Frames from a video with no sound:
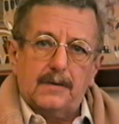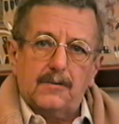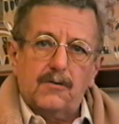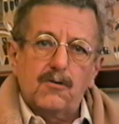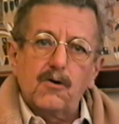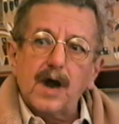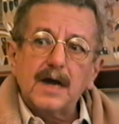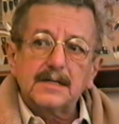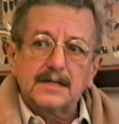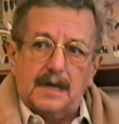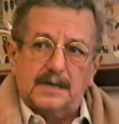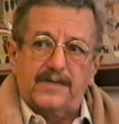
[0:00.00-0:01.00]
get
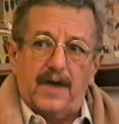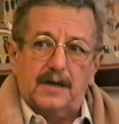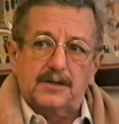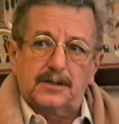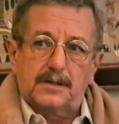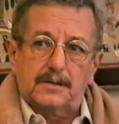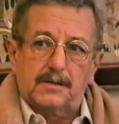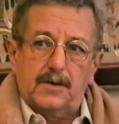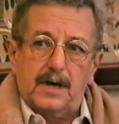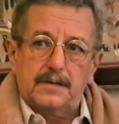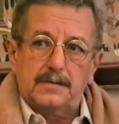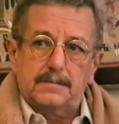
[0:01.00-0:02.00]
great satisfaction
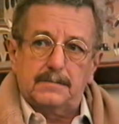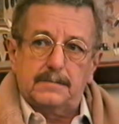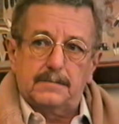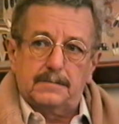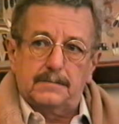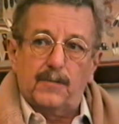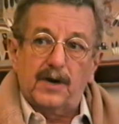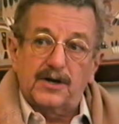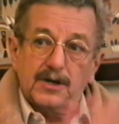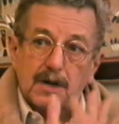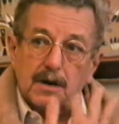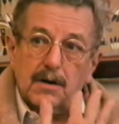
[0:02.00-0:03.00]
and great
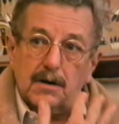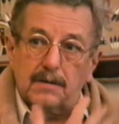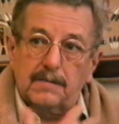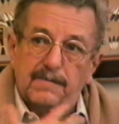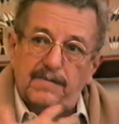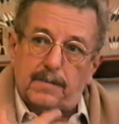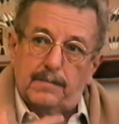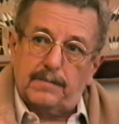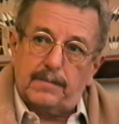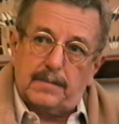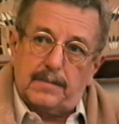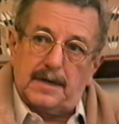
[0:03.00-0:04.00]
return
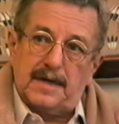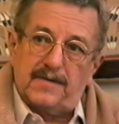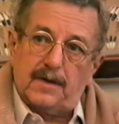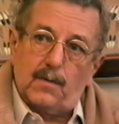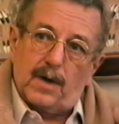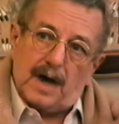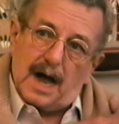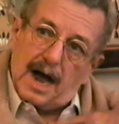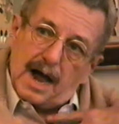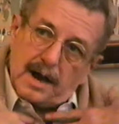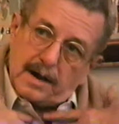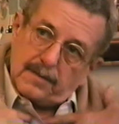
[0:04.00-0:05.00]
from giving what
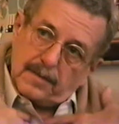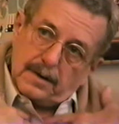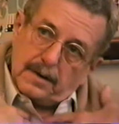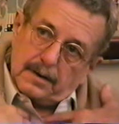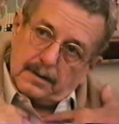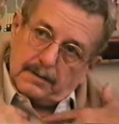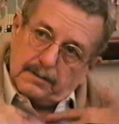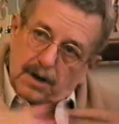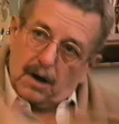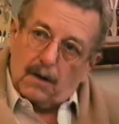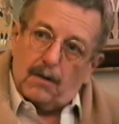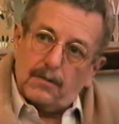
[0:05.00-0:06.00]
I
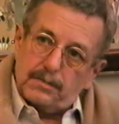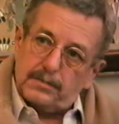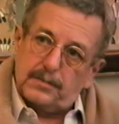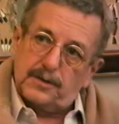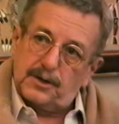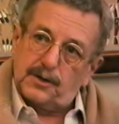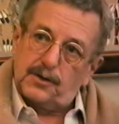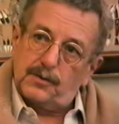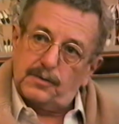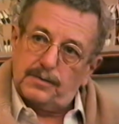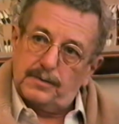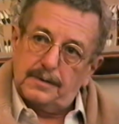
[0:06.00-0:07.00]
know
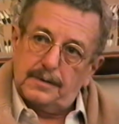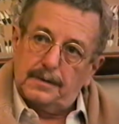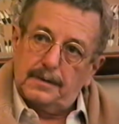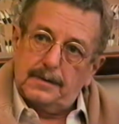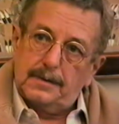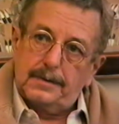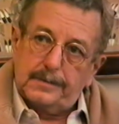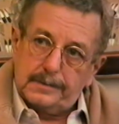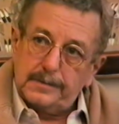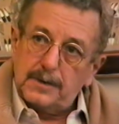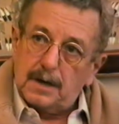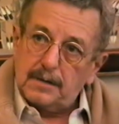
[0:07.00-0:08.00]
to
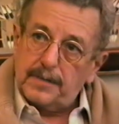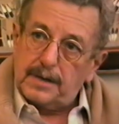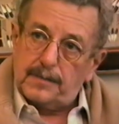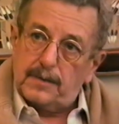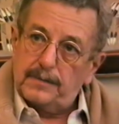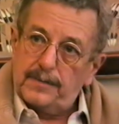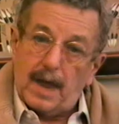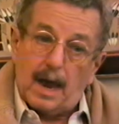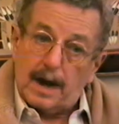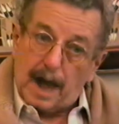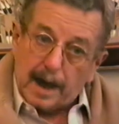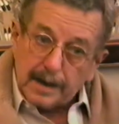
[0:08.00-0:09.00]
young people.
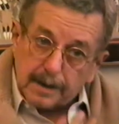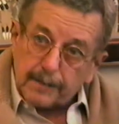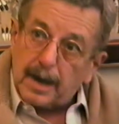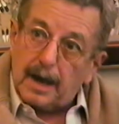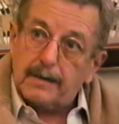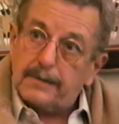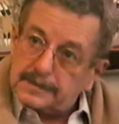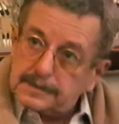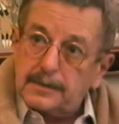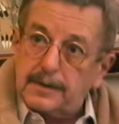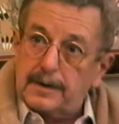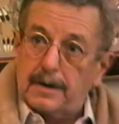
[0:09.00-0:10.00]
And I get back
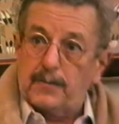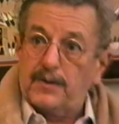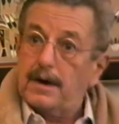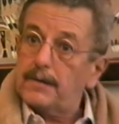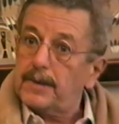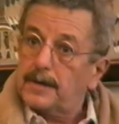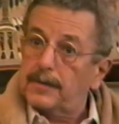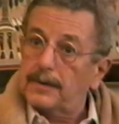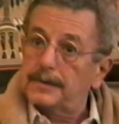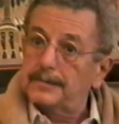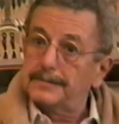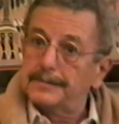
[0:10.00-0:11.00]
what's going on with young
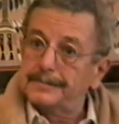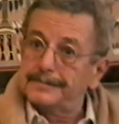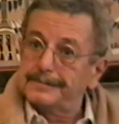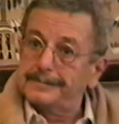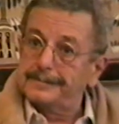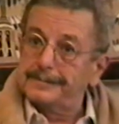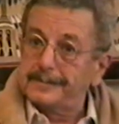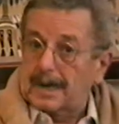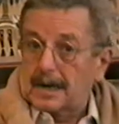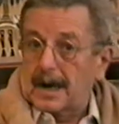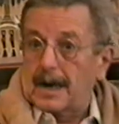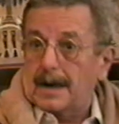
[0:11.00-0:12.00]
people.
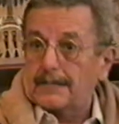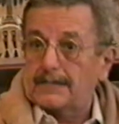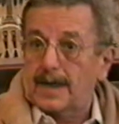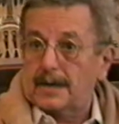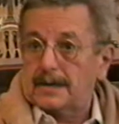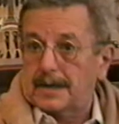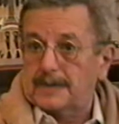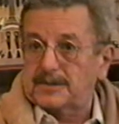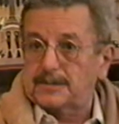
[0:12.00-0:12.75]
And I like that,